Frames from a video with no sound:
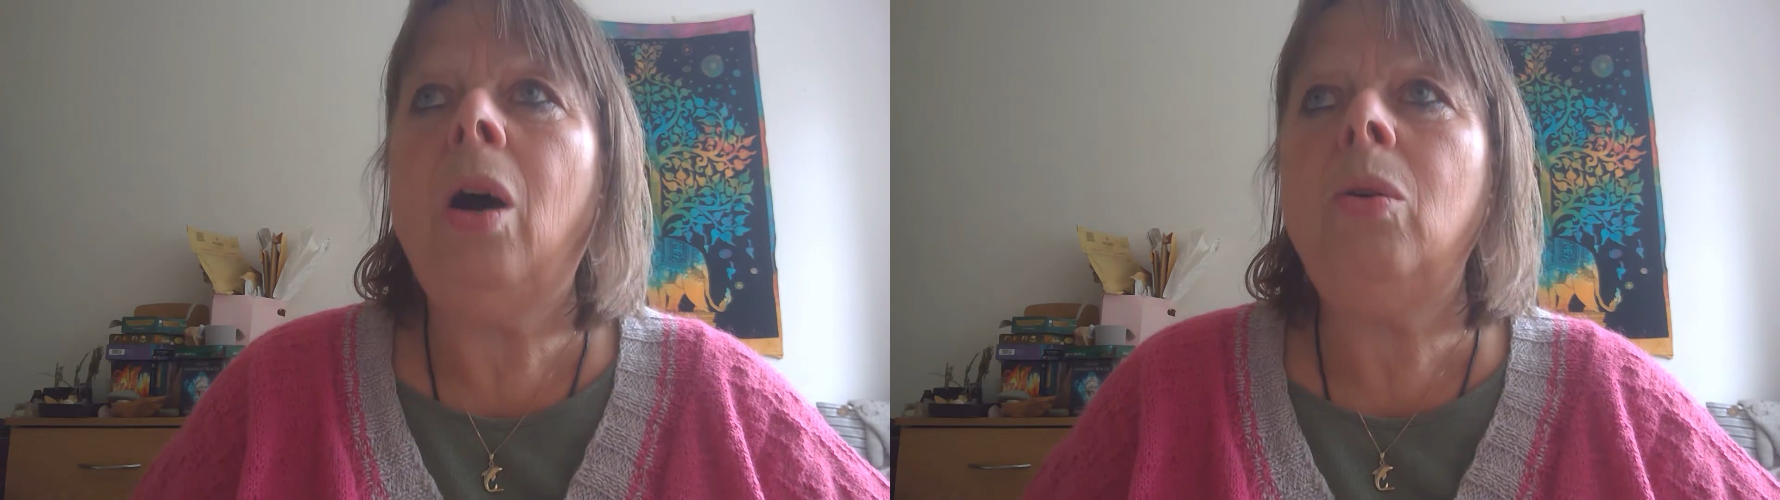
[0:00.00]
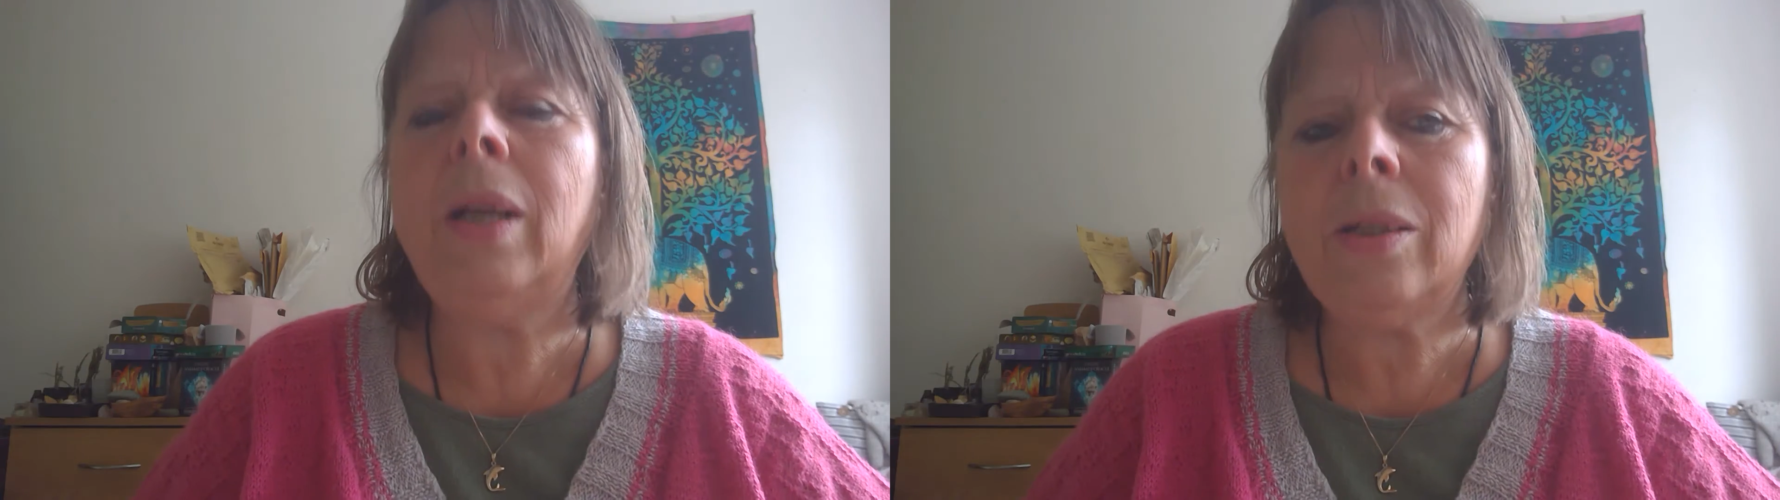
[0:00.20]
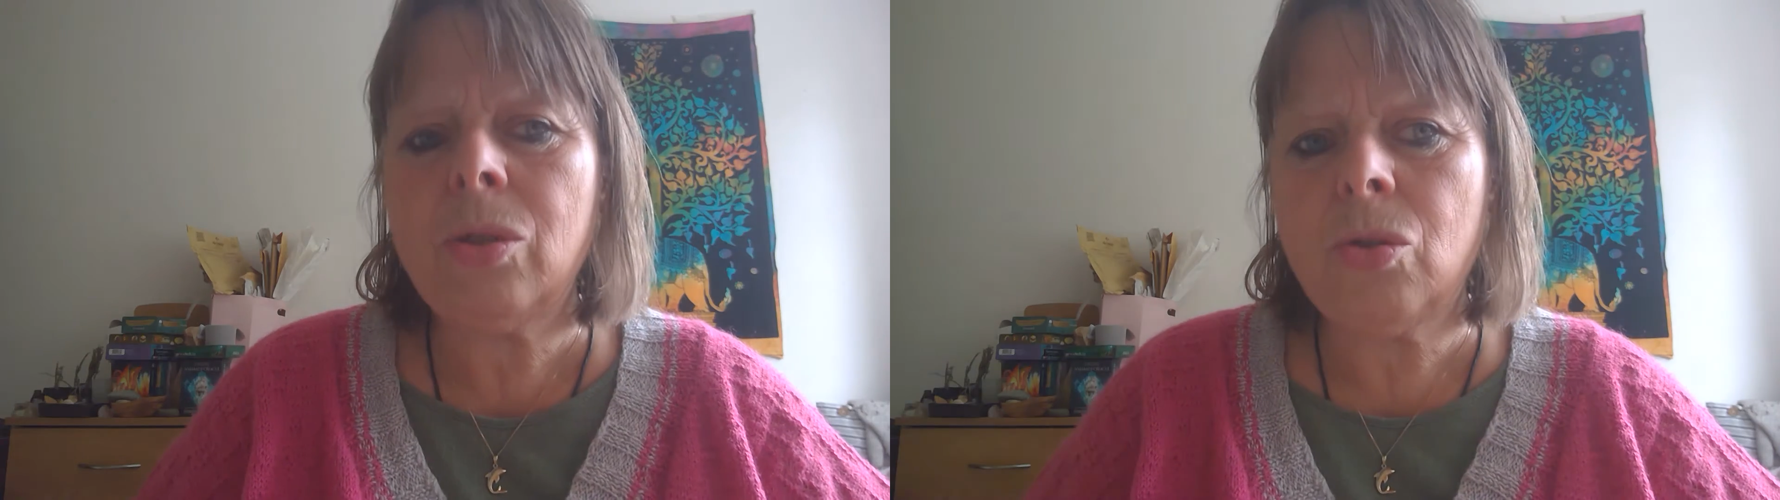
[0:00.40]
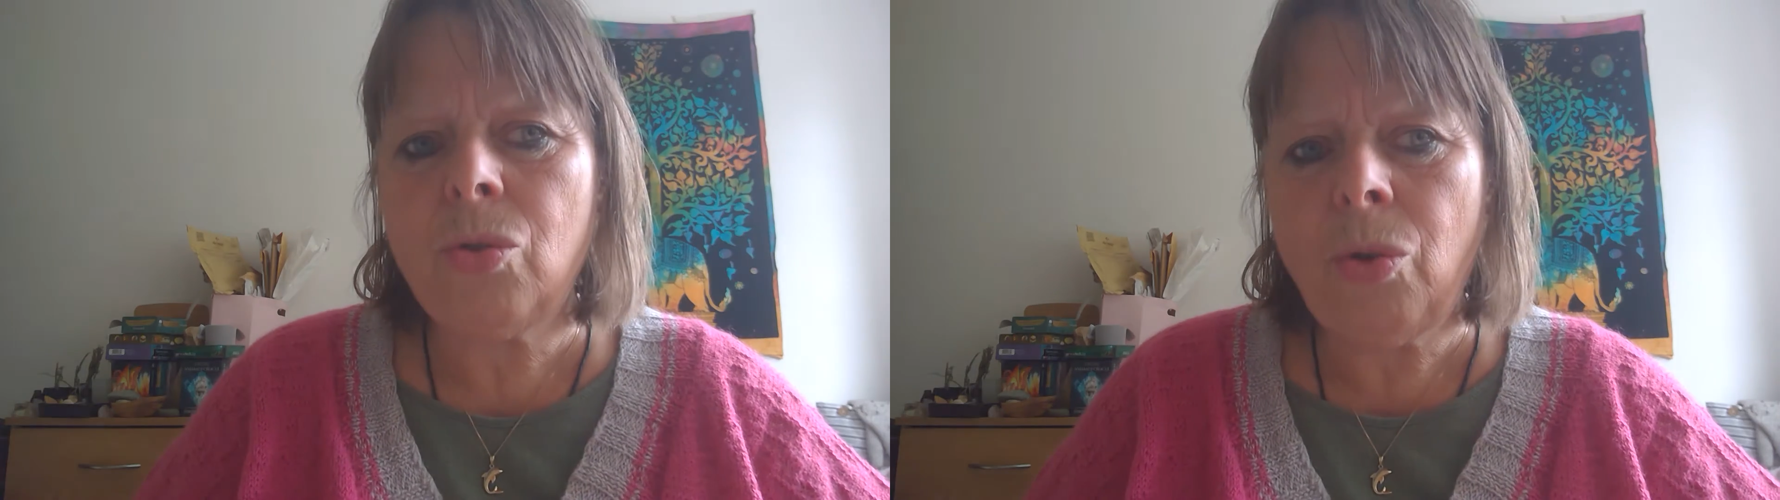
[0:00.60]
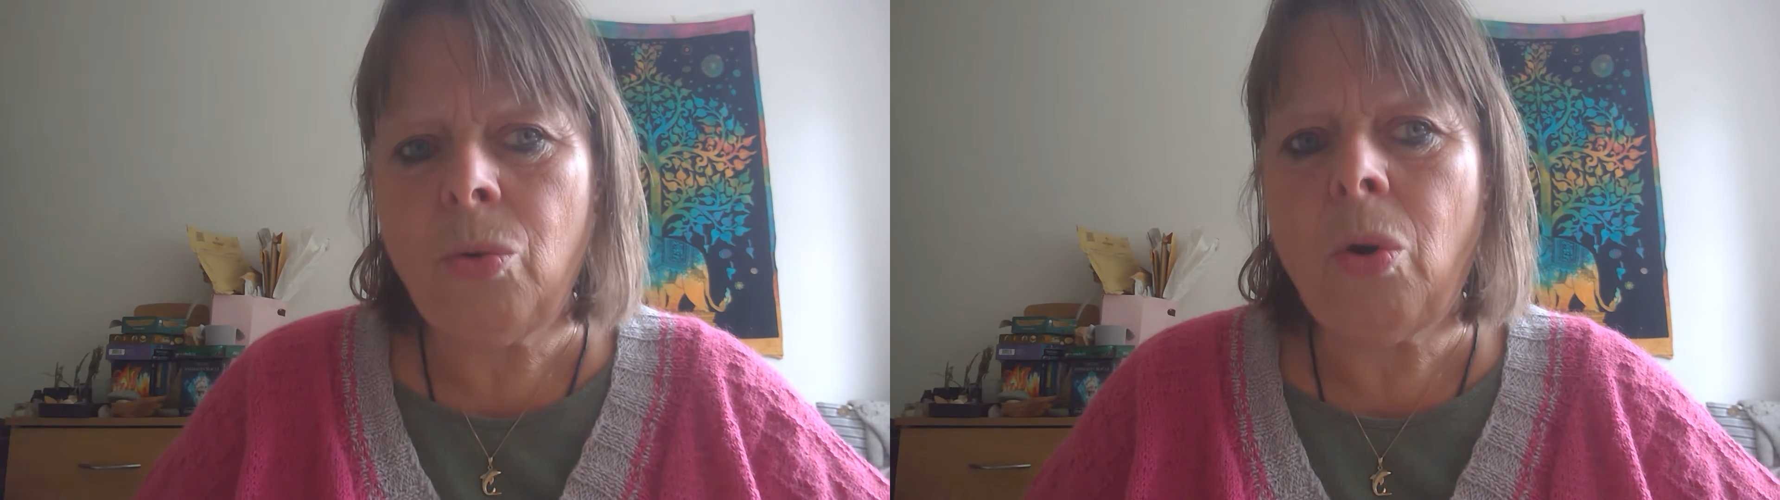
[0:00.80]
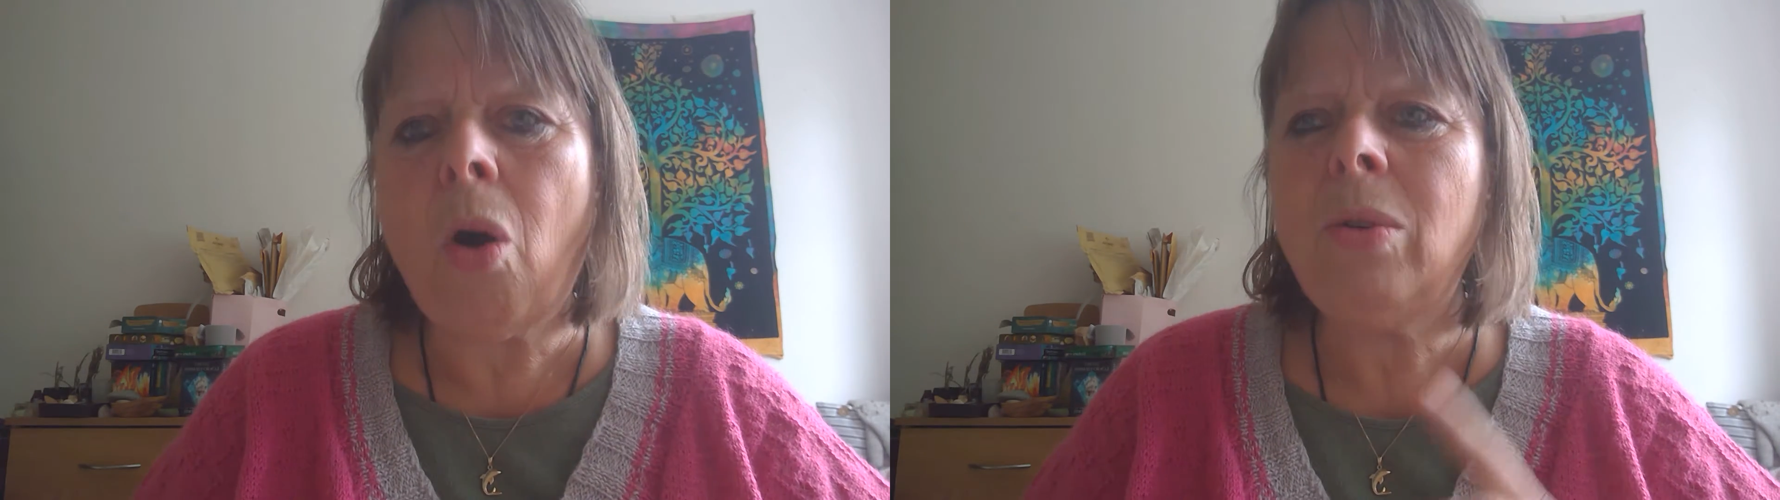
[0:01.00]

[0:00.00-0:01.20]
oh that's true, oh